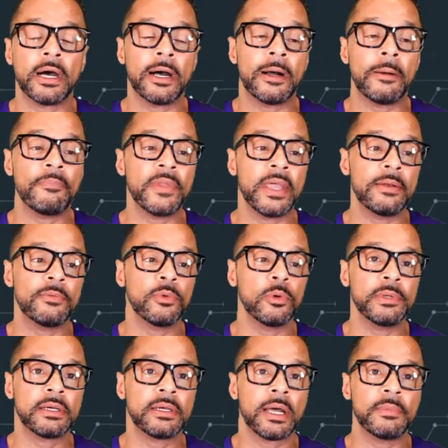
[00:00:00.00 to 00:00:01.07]
um, and we'll
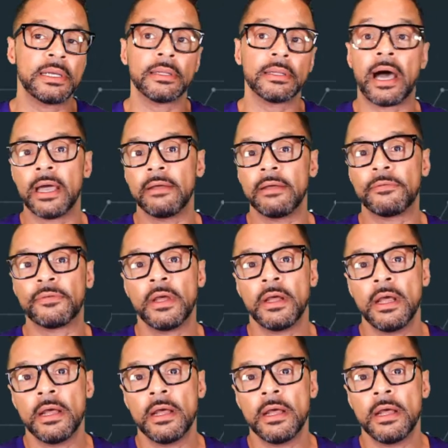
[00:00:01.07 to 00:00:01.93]
be coming live